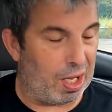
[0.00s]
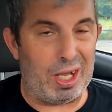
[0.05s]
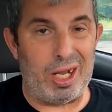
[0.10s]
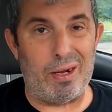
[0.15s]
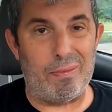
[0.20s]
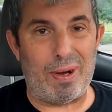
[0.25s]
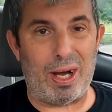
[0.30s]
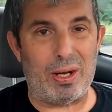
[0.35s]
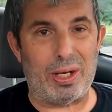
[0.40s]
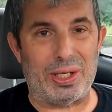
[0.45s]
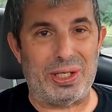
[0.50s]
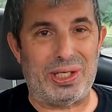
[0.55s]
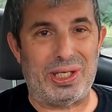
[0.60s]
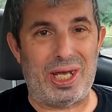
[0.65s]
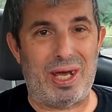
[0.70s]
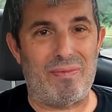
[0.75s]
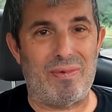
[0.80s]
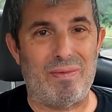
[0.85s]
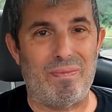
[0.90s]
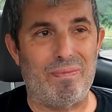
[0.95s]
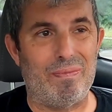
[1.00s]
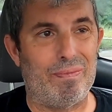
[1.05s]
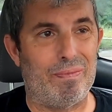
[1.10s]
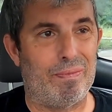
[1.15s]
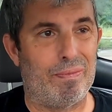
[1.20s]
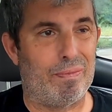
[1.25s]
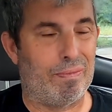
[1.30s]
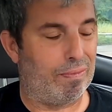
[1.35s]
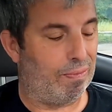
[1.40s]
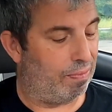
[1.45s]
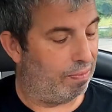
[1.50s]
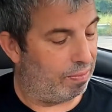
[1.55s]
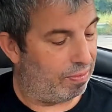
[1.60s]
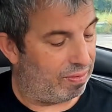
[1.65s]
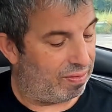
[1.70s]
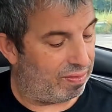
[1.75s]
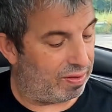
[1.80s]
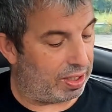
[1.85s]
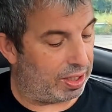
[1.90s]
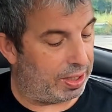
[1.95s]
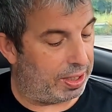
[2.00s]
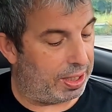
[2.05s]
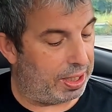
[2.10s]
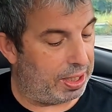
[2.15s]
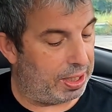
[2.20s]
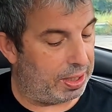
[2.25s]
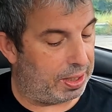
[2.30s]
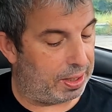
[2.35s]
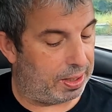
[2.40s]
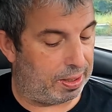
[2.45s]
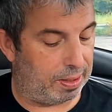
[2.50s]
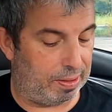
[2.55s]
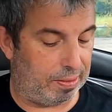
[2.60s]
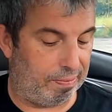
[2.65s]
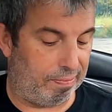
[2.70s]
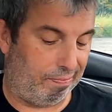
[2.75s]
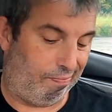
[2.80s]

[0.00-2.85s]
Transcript: and about a seven for the taste.